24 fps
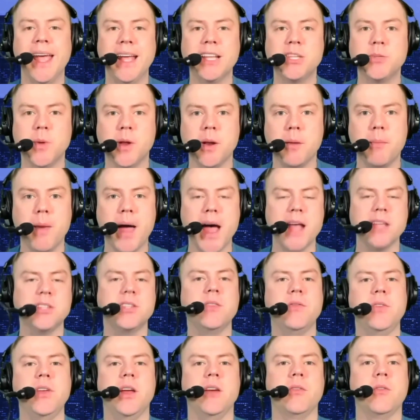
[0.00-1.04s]
It's been a
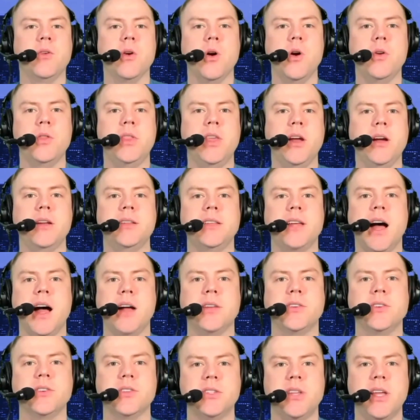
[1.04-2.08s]
massive year of growth here at
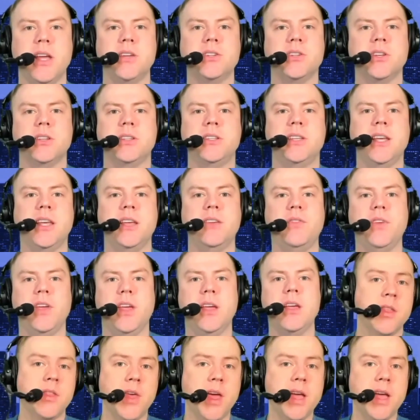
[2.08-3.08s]
Dodgers Nation TV.